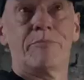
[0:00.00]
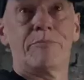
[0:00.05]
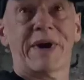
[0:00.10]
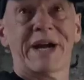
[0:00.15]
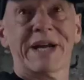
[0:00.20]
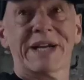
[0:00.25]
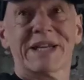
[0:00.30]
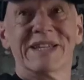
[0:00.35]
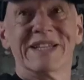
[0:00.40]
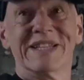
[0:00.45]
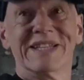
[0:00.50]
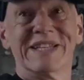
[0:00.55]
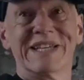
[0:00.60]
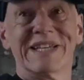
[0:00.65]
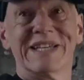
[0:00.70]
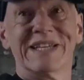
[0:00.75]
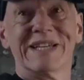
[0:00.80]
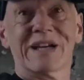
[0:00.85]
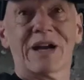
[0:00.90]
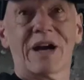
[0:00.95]
Back in the
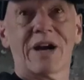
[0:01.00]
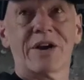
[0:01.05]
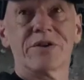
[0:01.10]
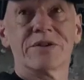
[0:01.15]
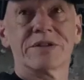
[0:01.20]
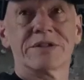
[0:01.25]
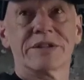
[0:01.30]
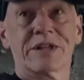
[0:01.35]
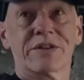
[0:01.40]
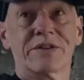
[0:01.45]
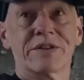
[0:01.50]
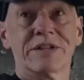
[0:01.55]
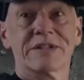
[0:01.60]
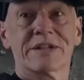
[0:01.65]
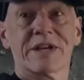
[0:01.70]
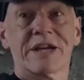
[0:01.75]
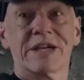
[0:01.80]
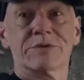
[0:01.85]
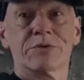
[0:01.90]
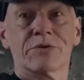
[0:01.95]
day, I used to think these
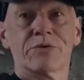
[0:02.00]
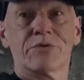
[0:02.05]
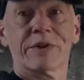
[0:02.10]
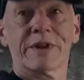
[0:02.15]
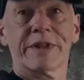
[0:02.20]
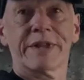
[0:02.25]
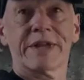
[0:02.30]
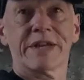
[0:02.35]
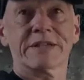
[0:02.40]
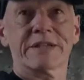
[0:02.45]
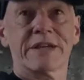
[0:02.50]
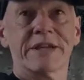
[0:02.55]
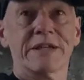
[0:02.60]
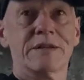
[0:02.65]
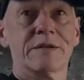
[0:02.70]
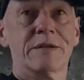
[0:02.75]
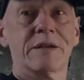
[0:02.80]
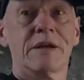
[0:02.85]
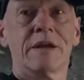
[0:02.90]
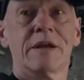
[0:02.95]
guys were really
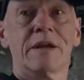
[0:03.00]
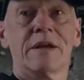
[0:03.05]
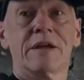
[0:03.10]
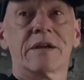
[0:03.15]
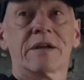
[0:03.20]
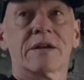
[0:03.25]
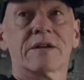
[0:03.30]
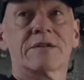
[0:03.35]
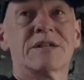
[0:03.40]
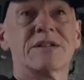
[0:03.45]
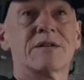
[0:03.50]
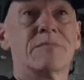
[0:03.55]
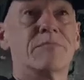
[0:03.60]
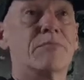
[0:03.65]
exciting because these are